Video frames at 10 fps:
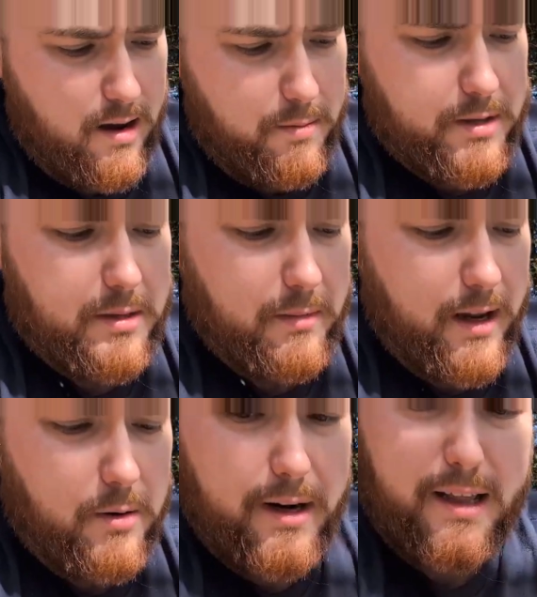put some
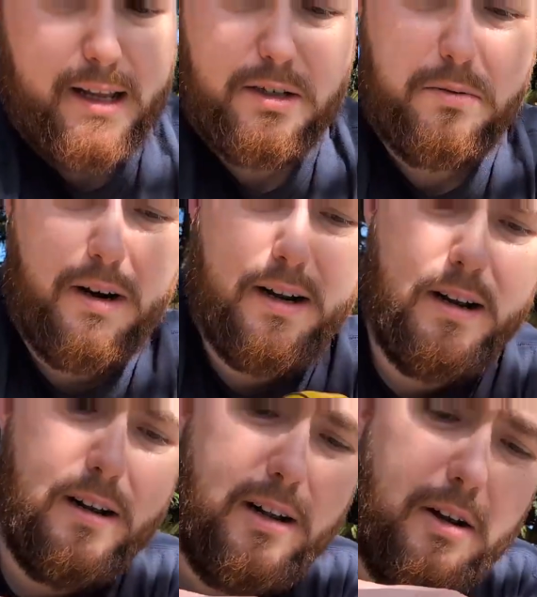liquid in this one,
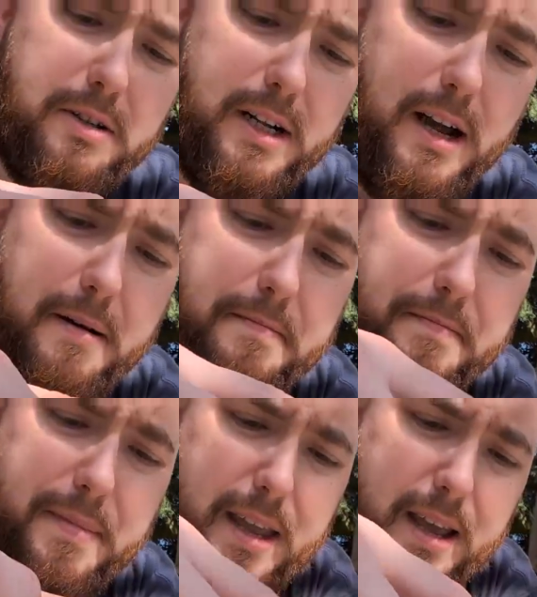close it up,
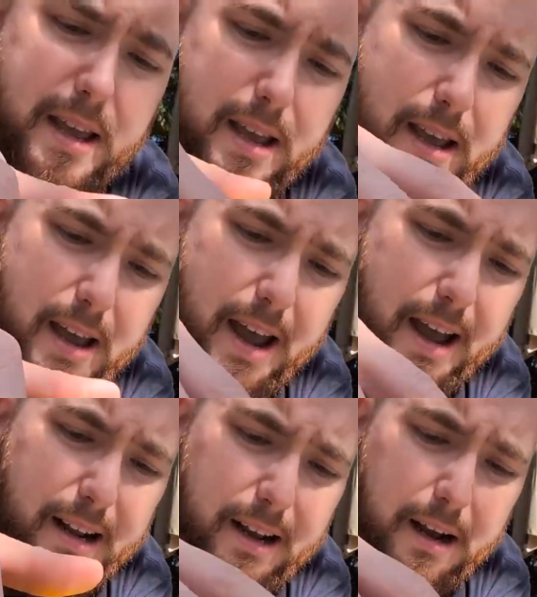
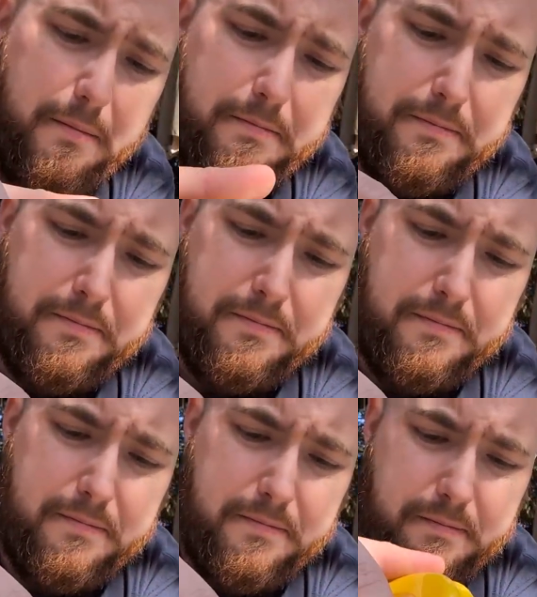and
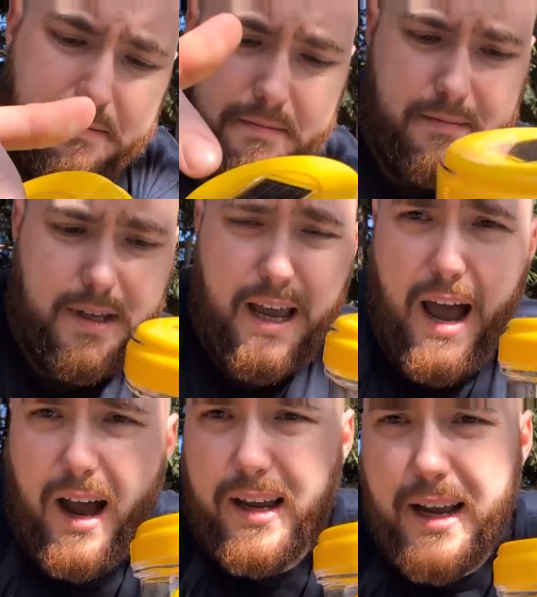
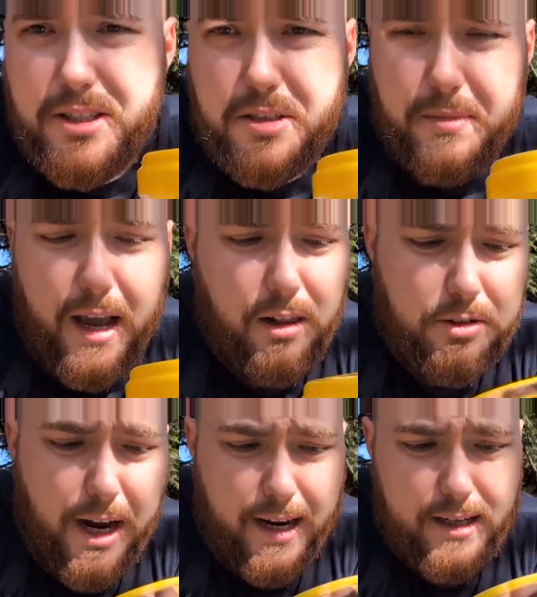yeah, catch some yellow
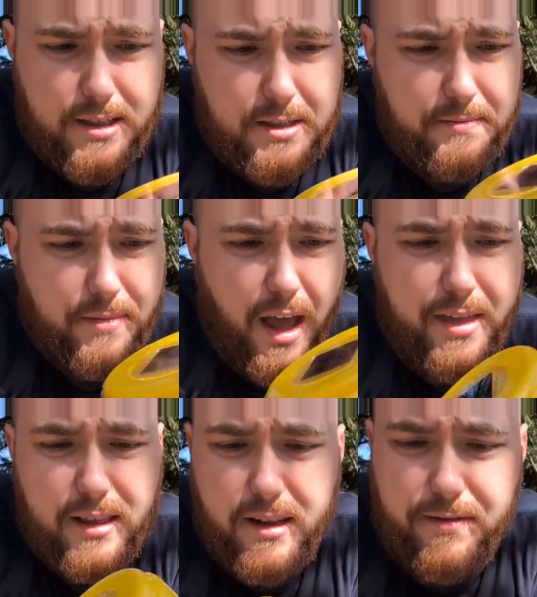jackets. I
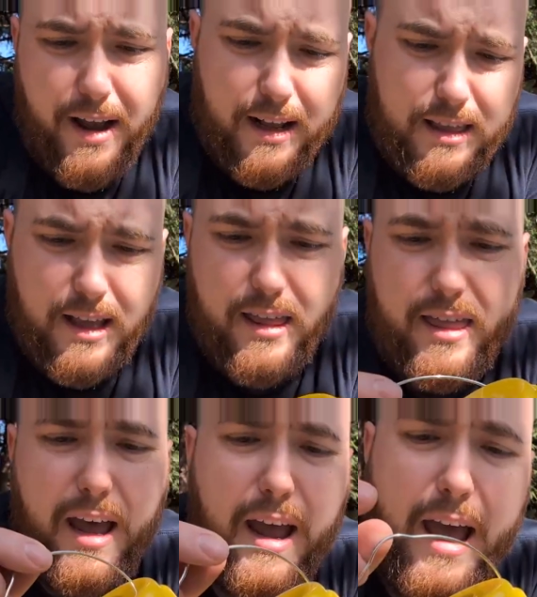think the fact that
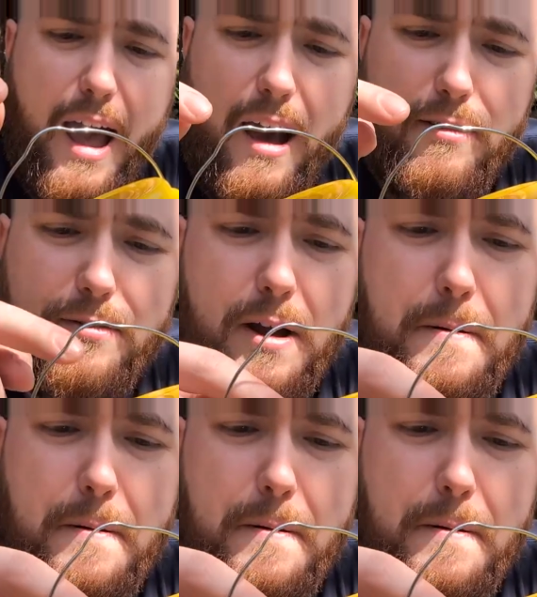they have